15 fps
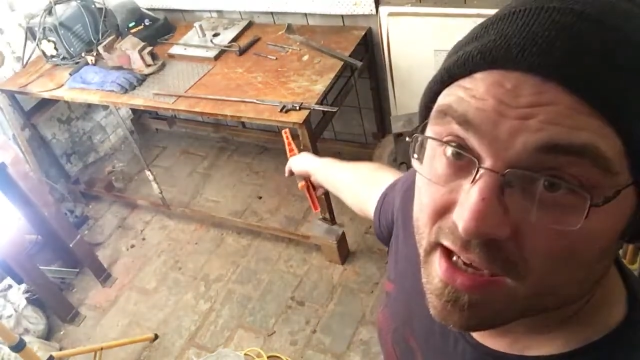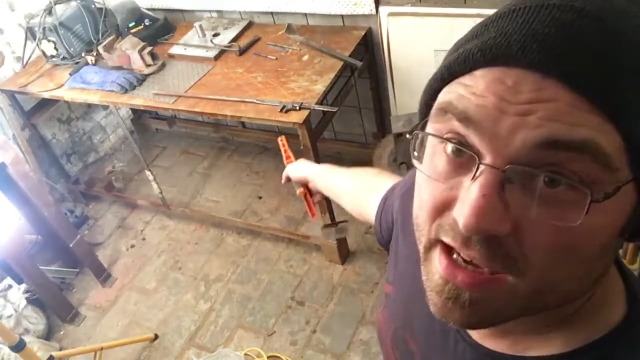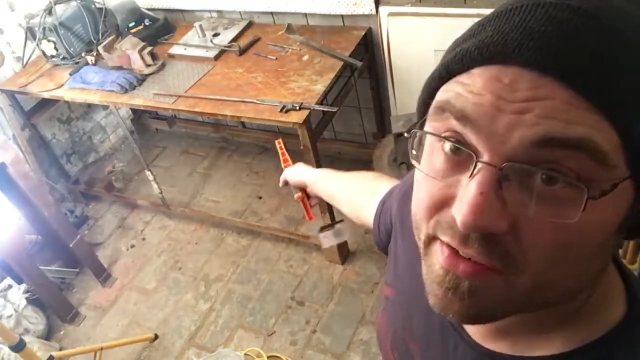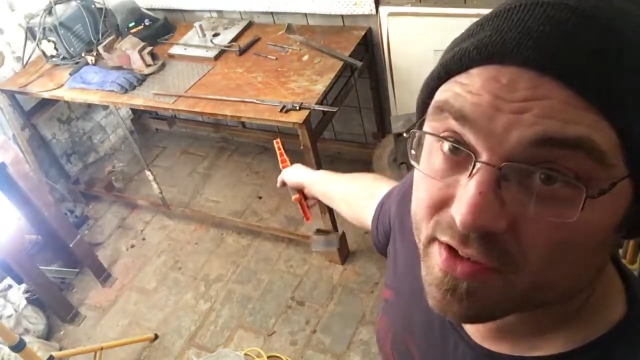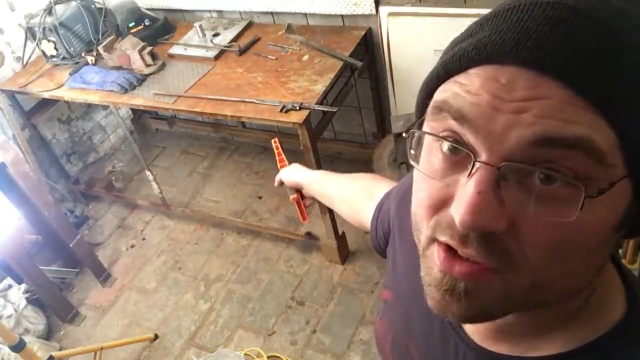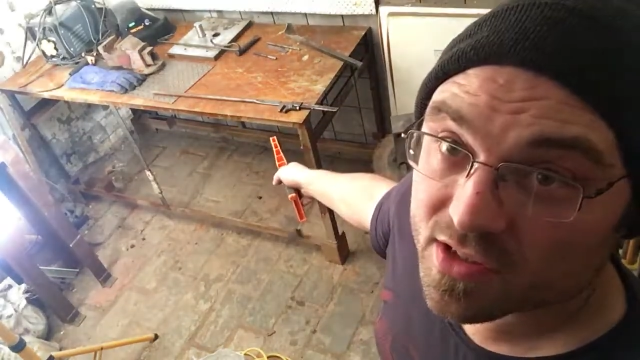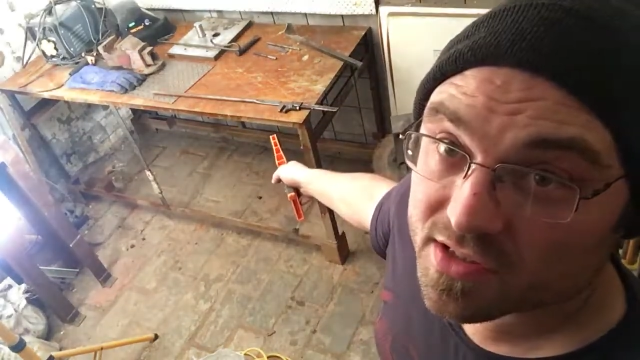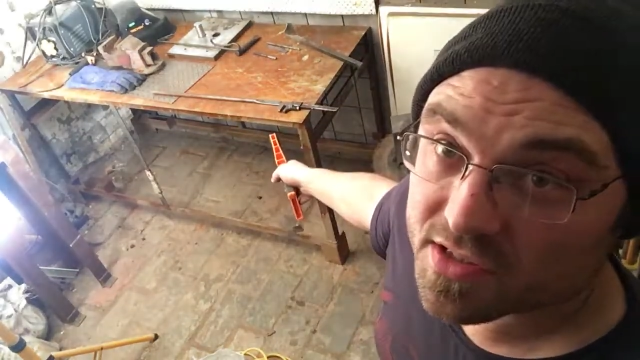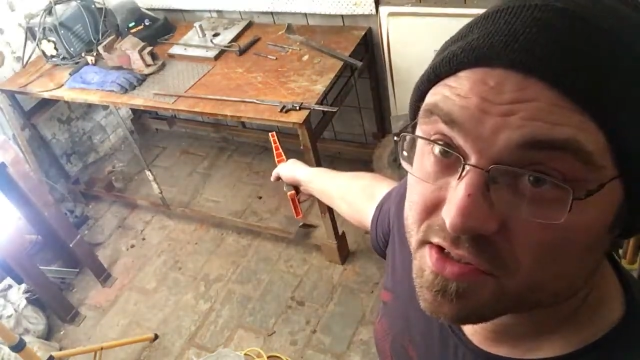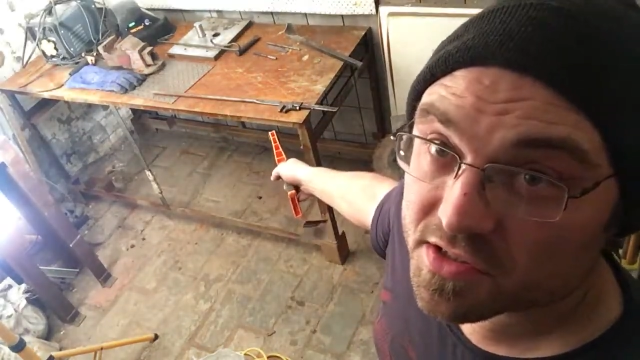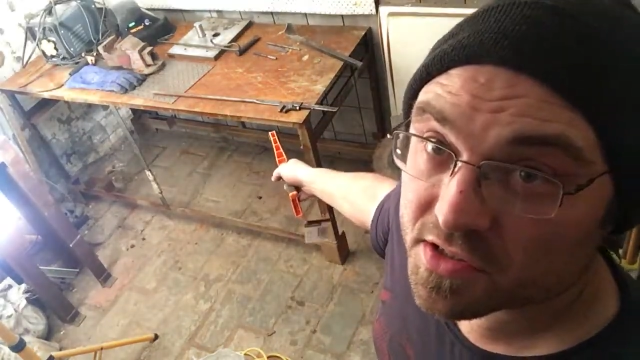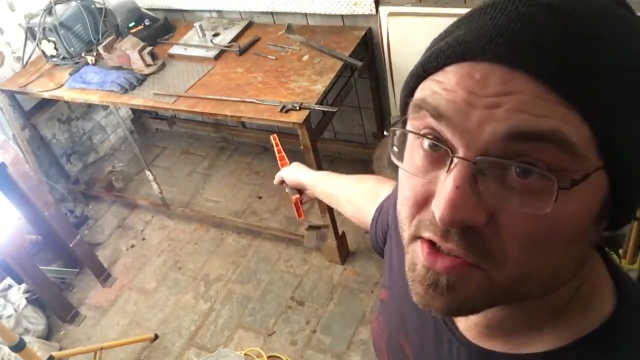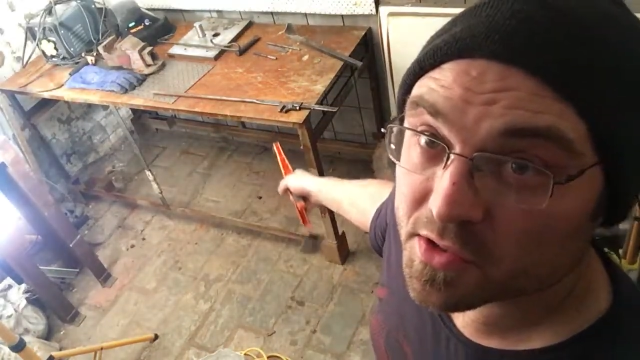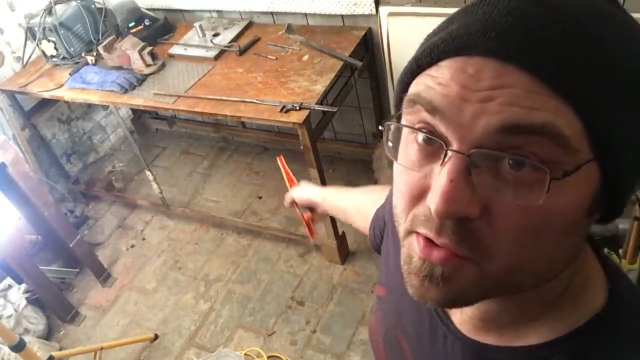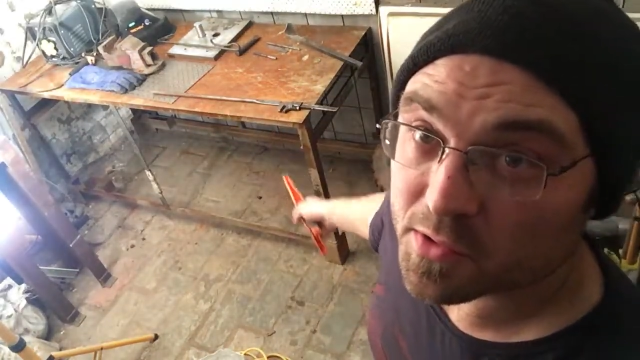have it nice and
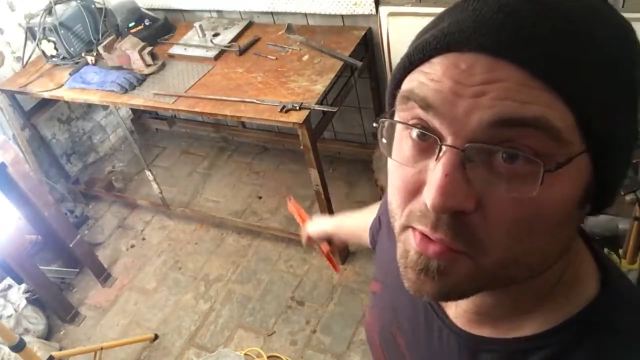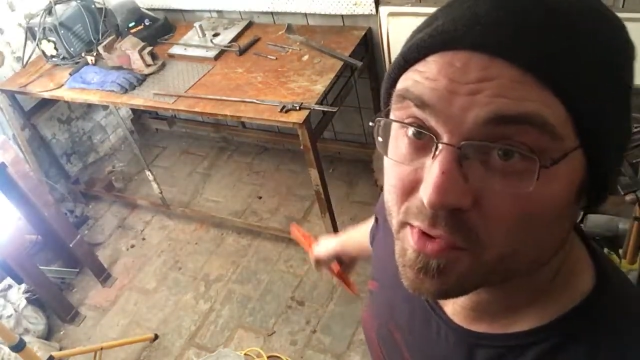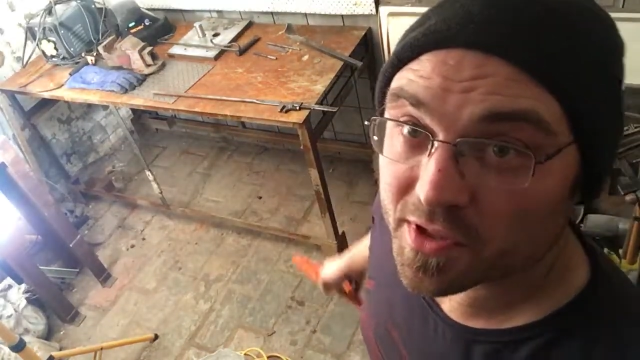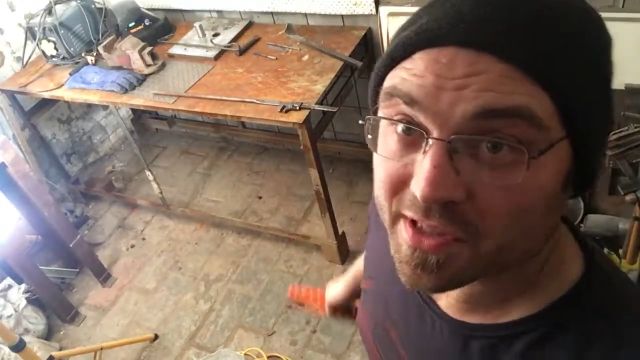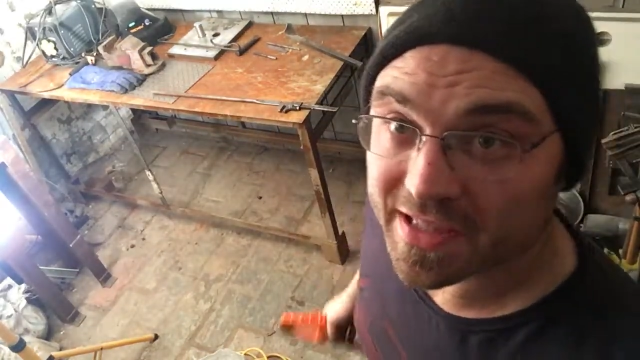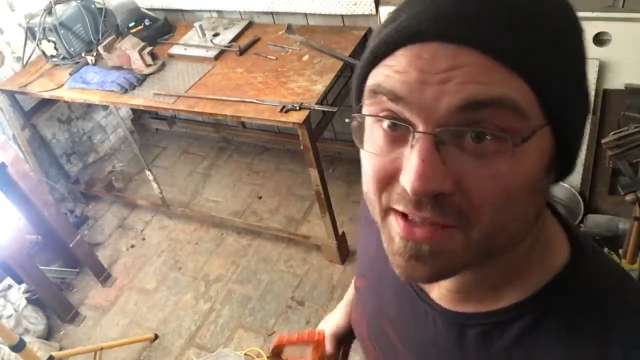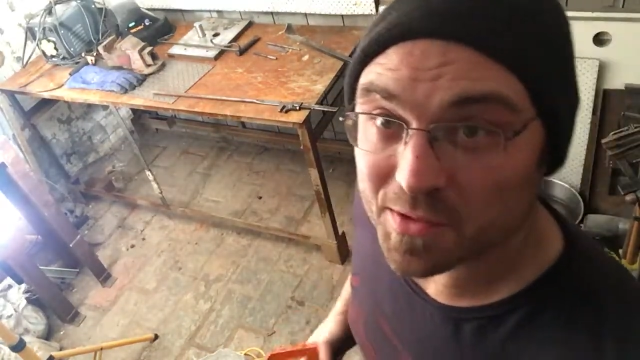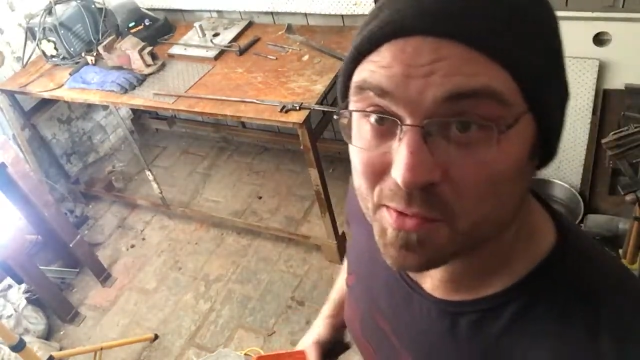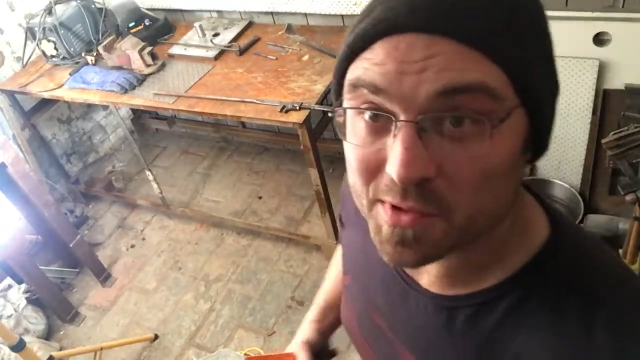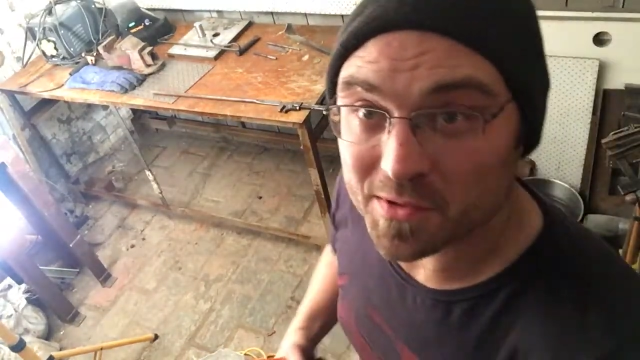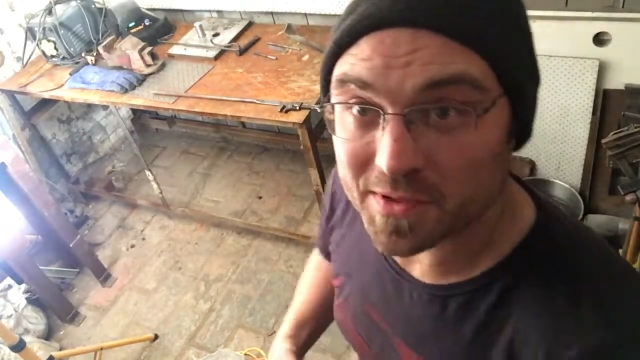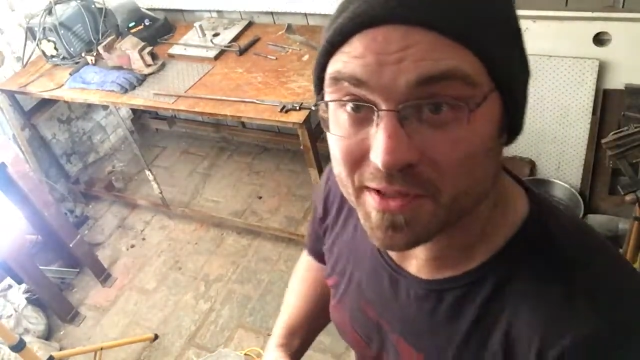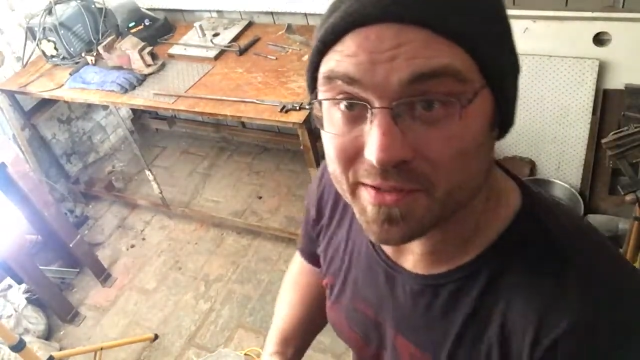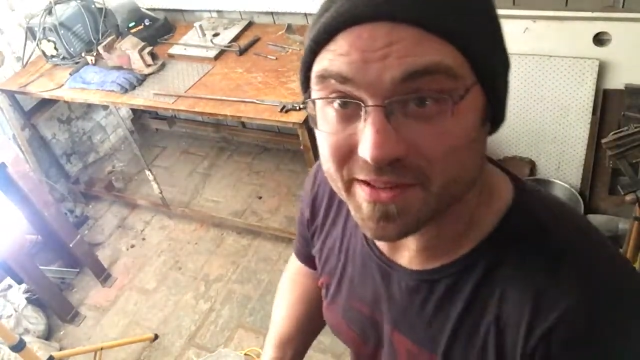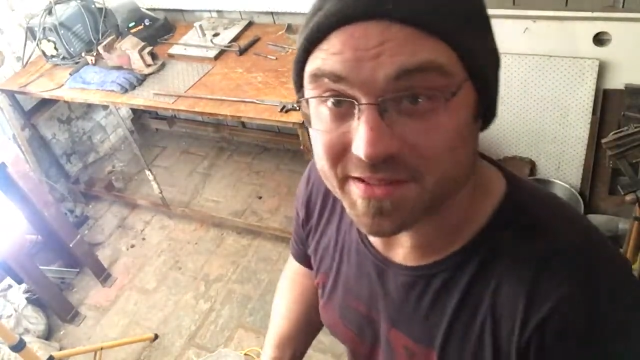secure when I get the
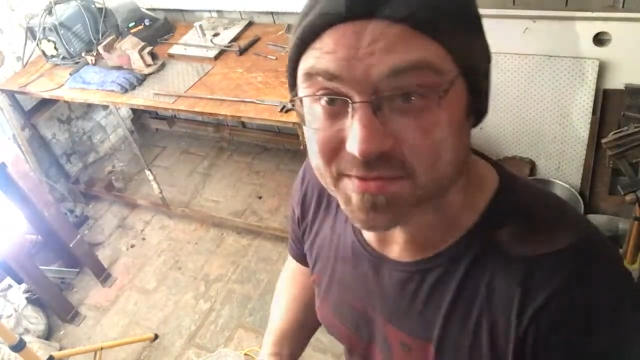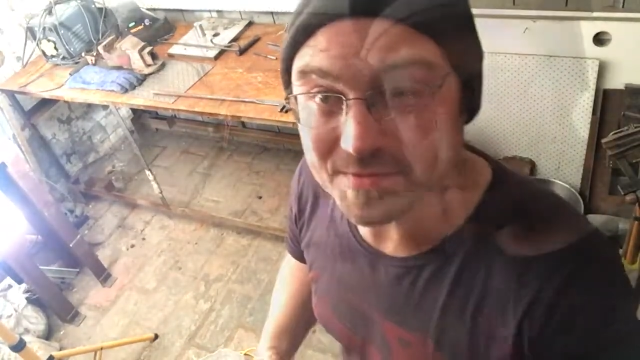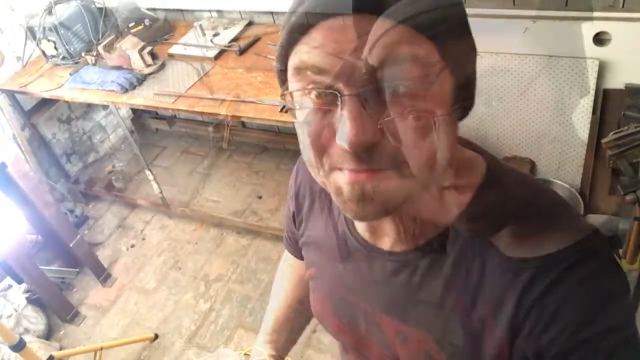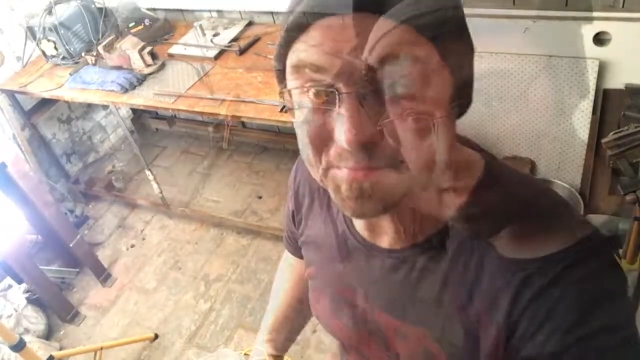weld going.